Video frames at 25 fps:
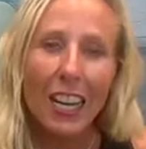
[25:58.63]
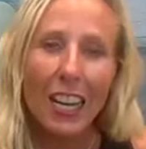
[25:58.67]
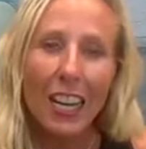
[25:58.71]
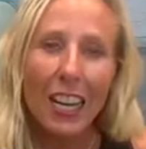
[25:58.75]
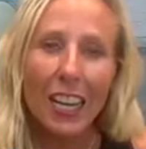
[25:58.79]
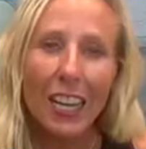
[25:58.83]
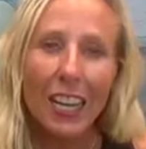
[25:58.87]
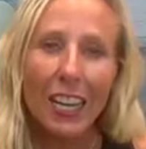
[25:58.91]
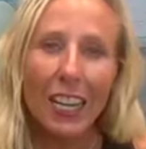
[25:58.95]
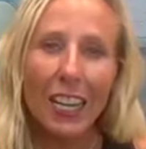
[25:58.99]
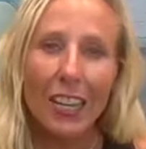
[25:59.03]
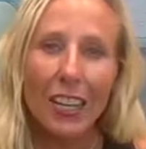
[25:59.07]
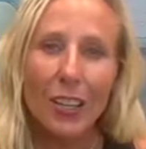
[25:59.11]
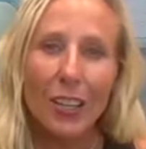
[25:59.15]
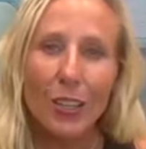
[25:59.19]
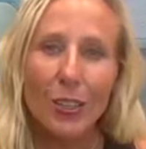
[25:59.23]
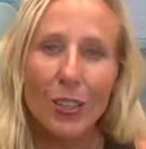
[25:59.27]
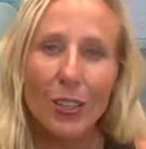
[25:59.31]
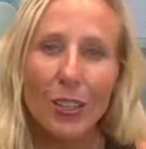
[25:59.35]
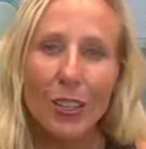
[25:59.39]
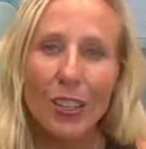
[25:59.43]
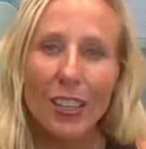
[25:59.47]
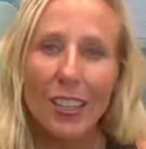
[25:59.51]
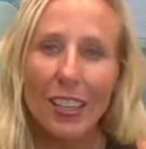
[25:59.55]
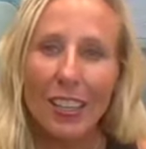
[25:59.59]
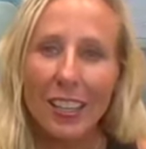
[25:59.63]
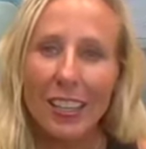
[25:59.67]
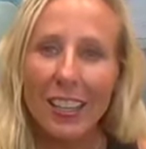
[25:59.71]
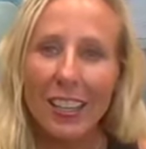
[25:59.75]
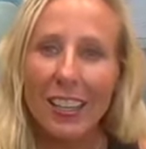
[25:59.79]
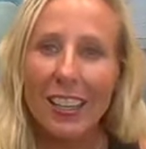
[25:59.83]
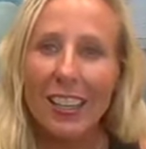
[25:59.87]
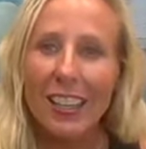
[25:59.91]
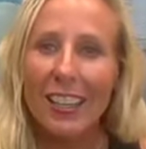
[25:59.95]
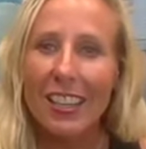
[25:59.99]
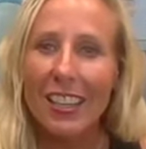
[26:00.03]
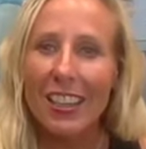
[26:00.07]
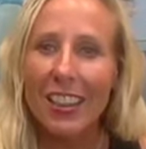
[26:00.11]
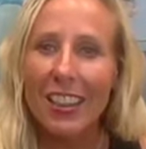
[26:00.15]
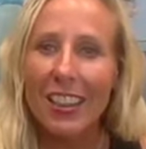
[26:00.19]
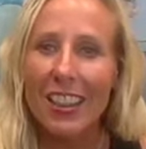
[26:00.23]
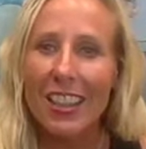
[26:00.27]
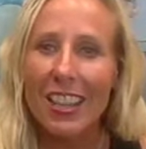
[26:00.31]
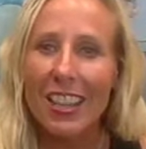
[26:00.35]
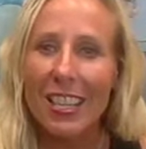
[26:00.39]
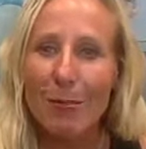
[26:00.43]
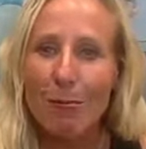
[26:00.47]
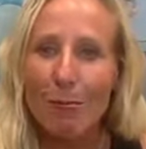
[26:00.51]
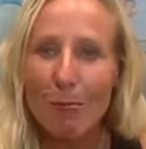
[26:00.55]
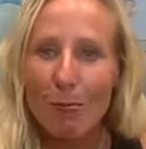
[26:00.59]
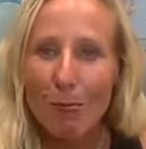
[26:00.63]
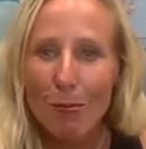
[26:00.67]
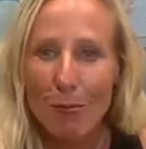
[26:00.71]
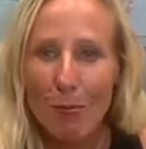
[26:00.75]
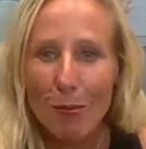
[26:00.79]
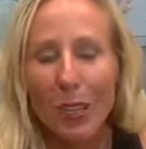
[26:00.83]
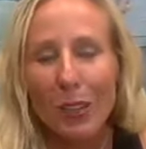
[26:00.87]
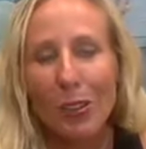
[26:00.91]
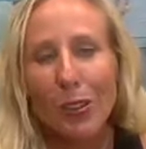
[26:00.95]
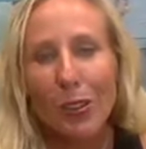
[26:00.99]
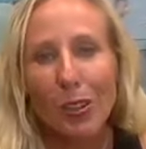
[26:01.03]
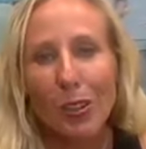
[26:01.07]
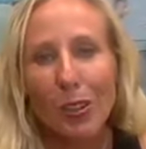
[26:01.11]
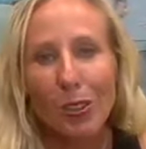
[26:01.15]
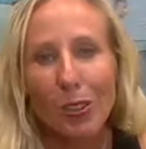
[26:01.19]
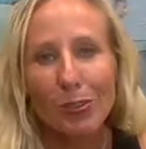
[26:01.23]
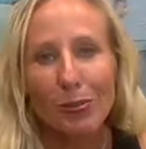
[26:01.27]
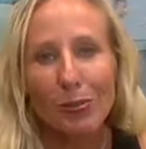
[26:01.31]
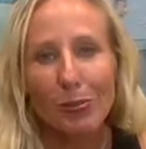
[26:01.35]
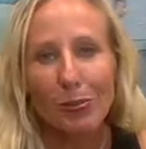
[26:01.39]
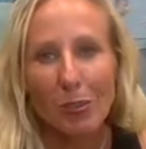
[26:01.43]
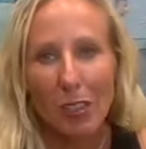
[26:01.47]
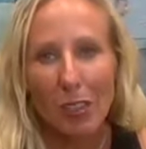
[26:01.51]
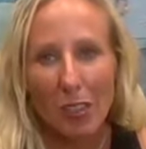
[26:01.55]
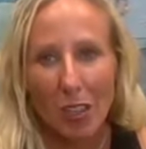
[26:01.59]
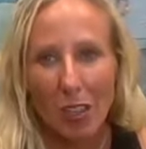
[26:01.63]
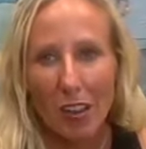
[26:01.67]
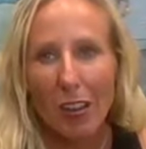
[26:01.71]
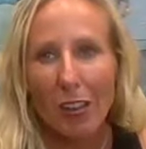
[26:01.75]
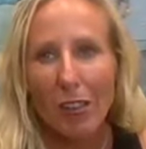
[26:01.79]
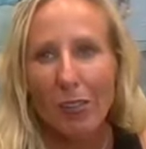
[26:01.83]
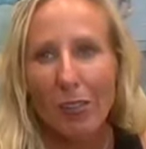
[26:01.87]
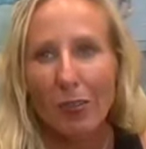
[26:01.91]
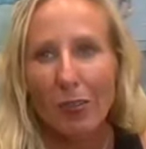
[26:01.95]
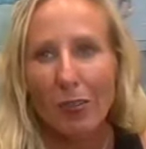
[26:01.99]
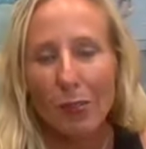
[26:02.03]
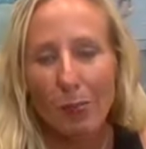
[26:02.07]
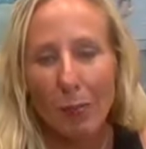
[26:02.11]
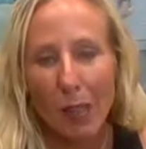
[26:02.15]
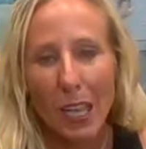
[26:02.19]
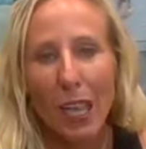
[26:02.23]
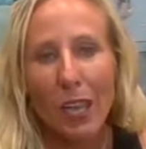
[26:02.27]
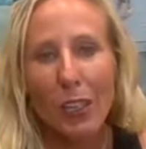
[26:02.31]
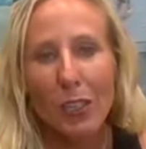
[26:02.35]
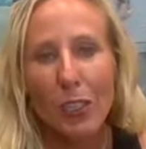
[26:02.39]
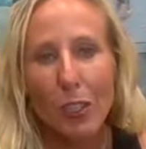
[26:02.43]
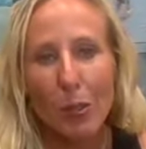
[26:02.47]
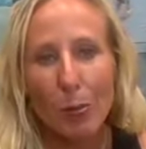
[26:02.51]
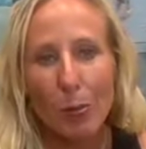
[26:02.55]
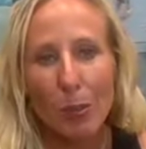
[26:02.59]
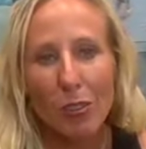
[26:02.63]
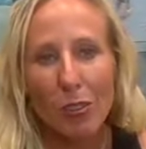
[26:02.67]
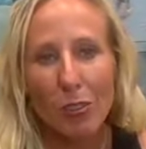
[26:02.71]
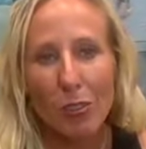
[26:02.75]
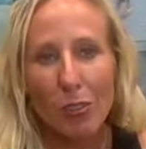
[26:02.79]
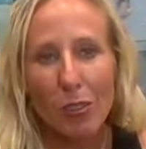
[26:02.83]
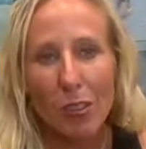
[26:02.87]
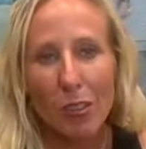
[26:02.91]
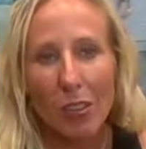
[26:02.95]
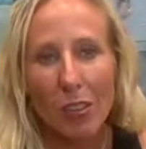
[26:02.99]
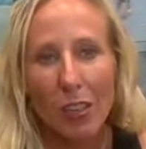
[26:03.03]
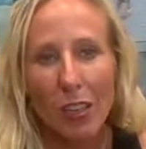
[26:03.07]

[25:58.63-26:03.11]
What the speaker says: And in the middle of my acupuncture,